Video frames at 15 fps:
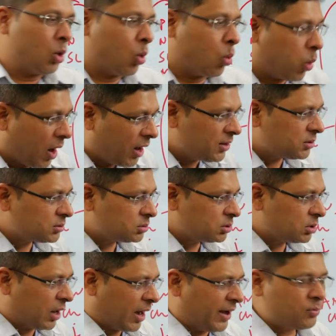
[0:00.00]
One,
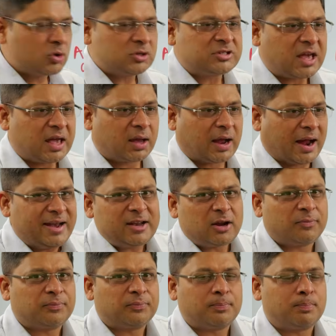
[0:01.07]
I would say, kind
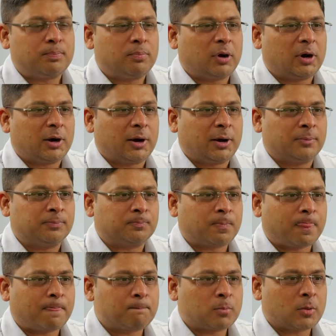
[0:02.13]
of
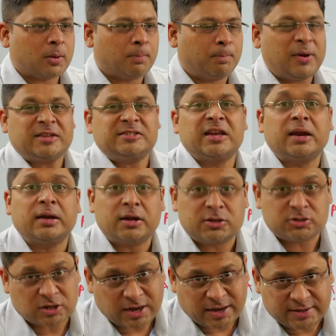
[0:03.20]
blessing in
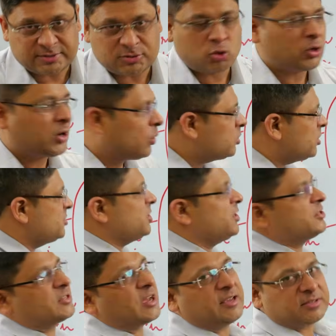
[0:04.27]
disguise. No doubt there's a
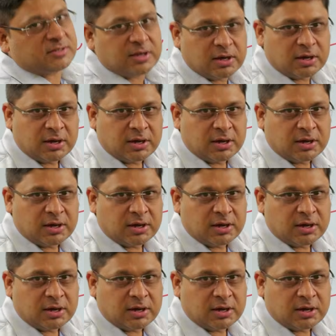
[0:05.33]
disguise.